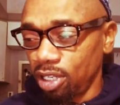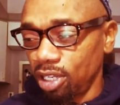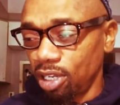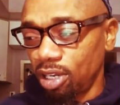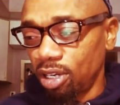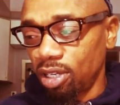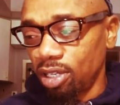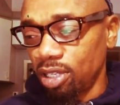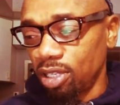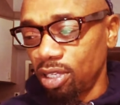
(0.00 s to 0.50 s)

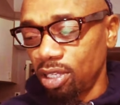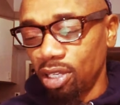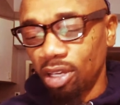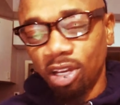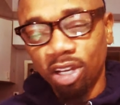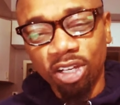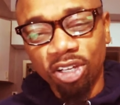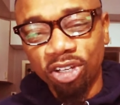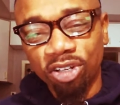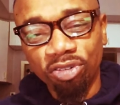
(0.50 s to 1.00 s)
Y'all,
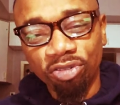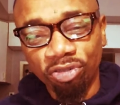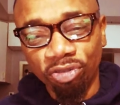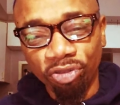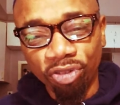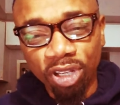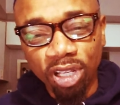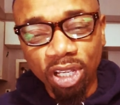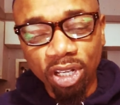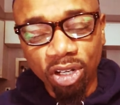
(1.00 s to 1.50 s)
y'all couldn't
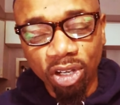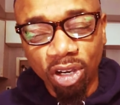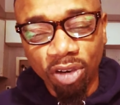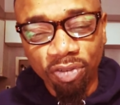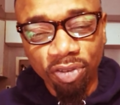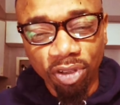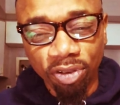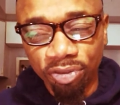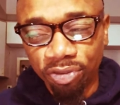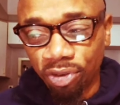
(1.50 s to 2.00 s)
read
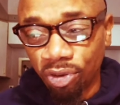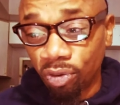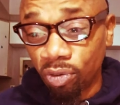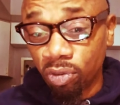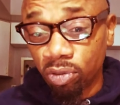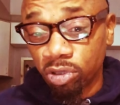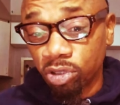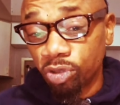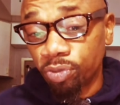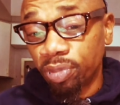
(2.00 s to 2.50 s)
off your
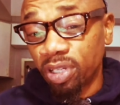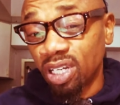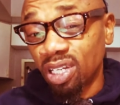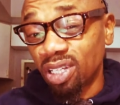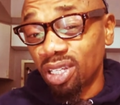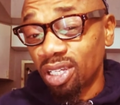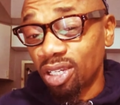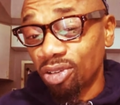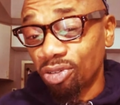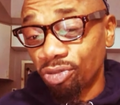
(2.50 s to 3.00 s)
phones. You
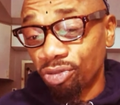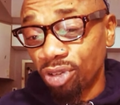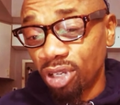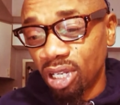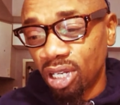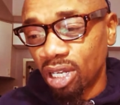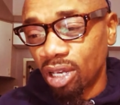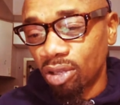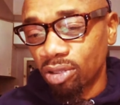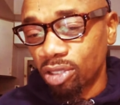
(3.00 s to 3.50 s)
barely could
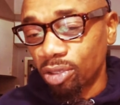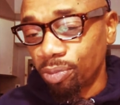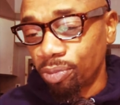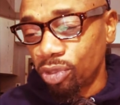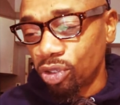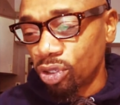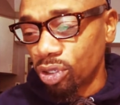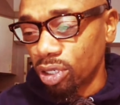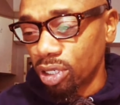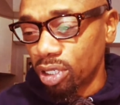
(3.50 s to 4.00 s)
read out the
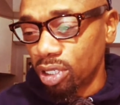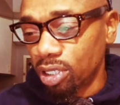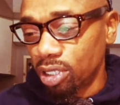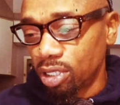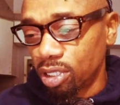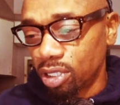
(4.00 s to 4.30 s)
book,